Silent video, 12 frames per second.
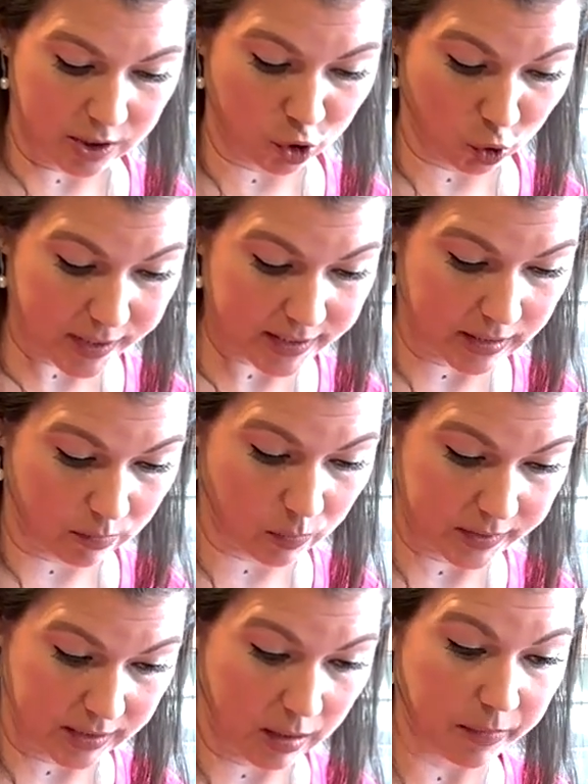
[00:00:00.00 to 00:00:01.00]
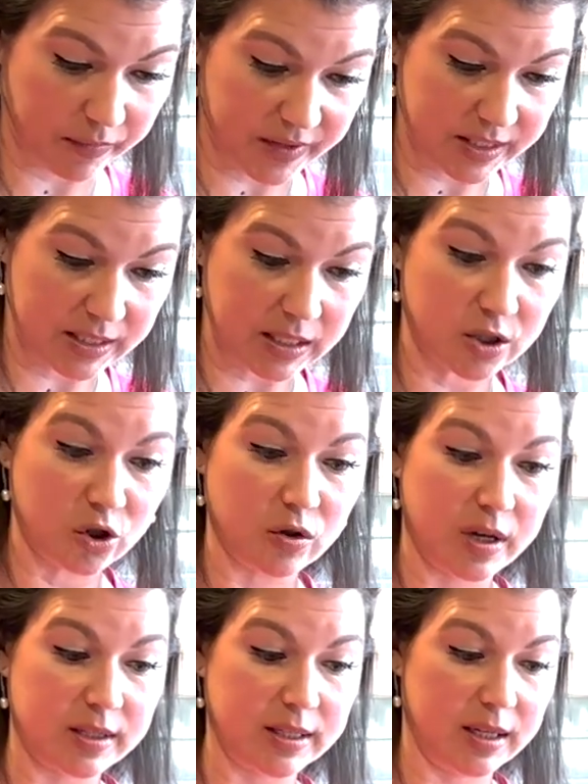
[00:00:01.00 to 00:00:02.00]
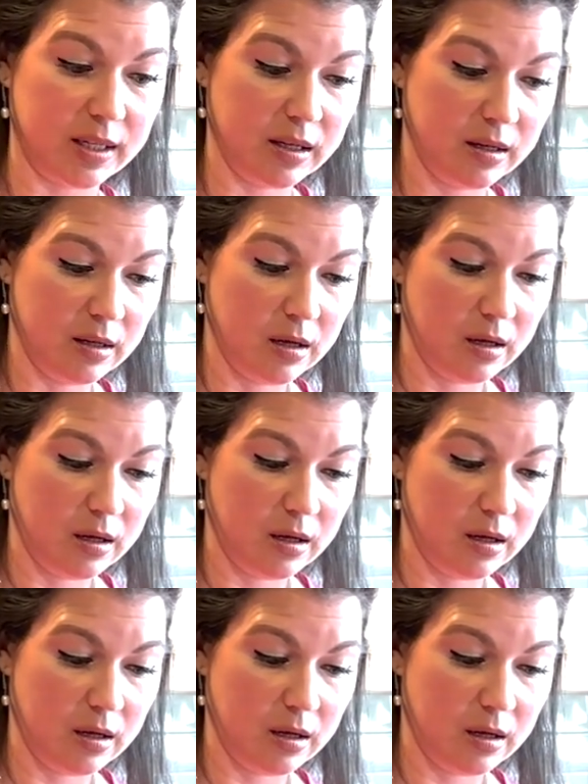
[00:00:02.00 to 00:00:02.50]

dress it with some of the Caesar dressing.